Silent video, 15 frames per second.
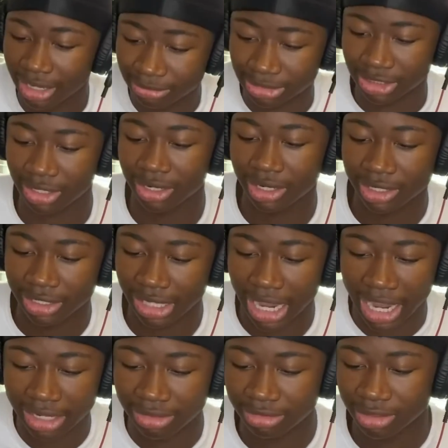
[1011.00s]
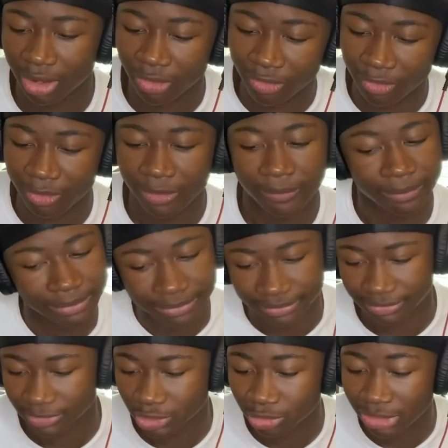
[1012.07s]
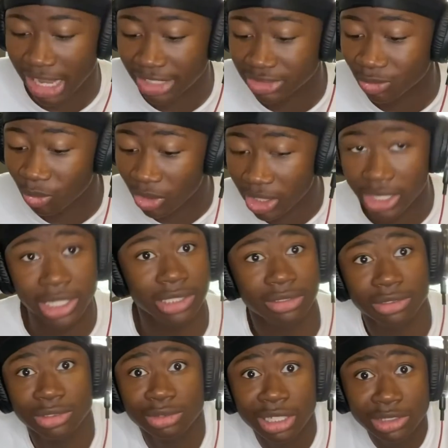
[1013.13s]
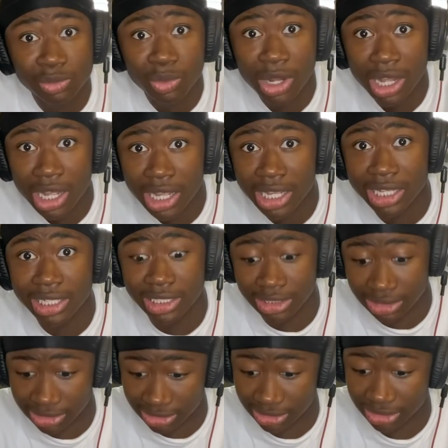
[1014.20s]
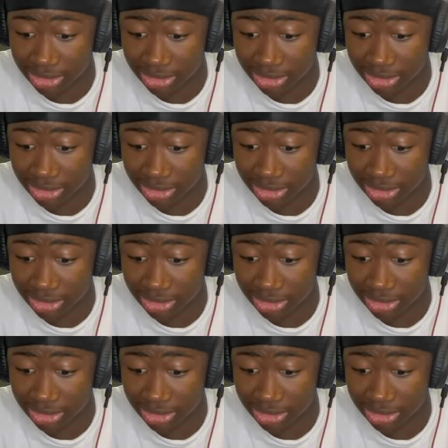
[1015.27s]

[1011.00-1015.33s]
sorry. I don't know. 2001. 2001.